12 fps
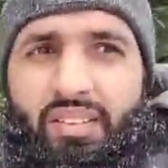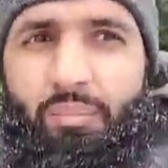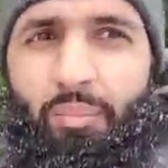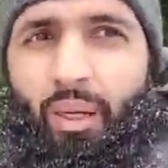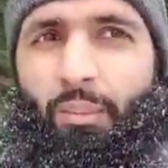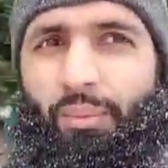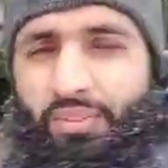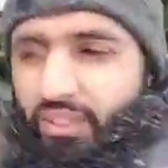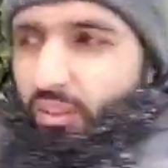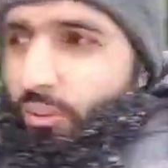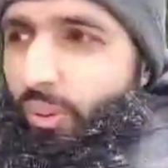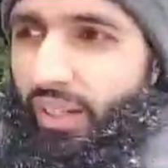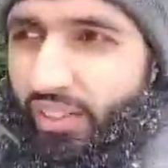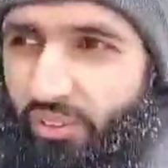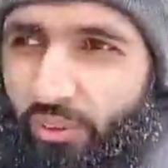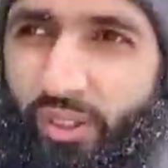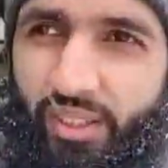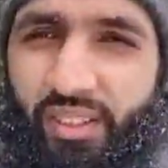apartments are quite
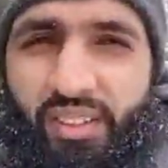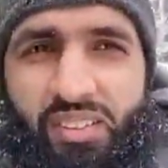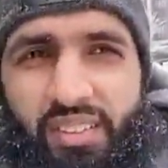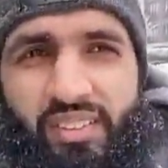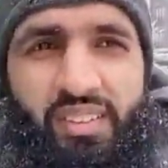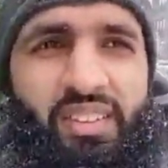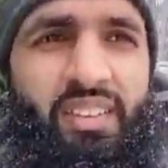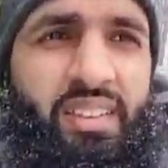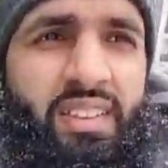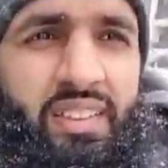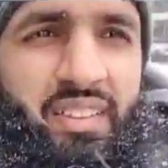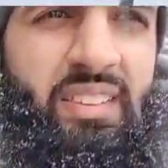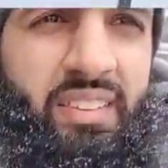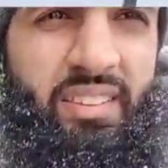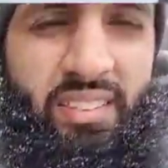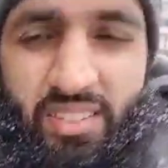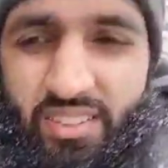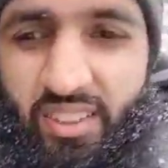new here. These
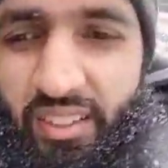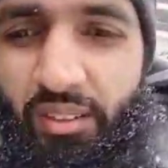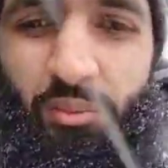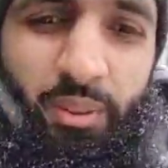are just standard